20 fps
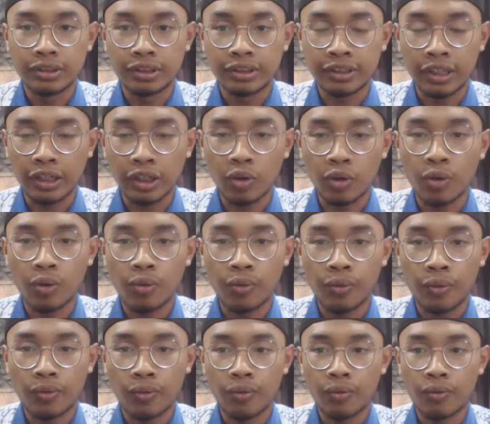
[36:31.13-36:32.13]
thank you
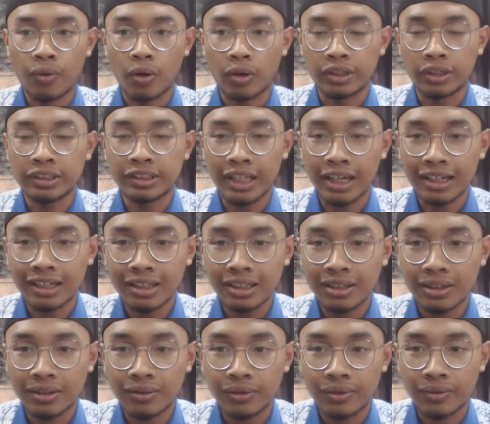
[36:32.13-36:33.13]
for
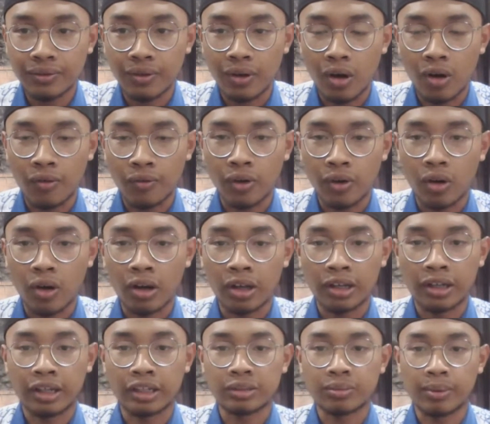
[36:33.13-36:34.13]
Ikhsan for our
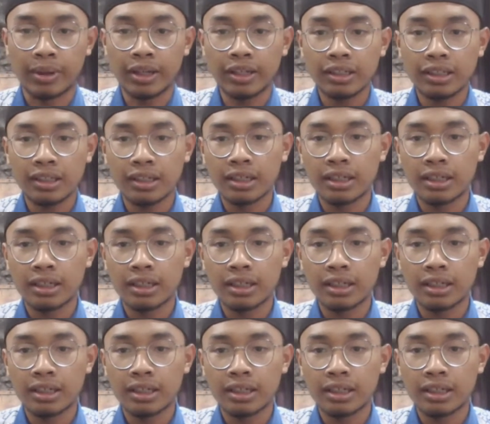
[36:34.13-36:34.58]
explain,